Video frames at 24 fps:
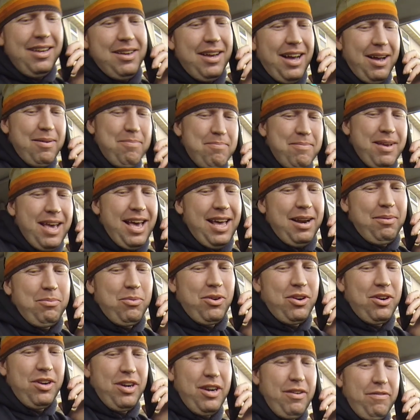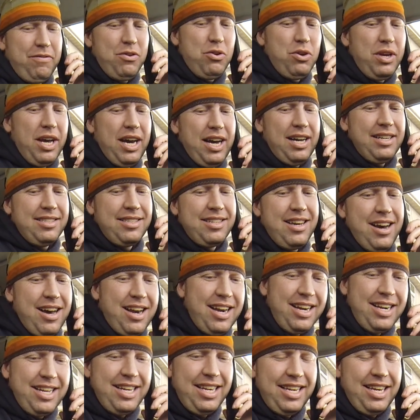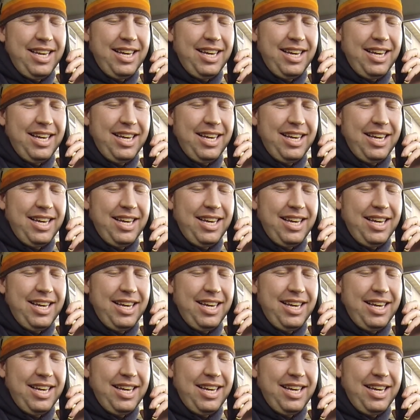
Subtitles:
Man, I'm wondering if you guys got any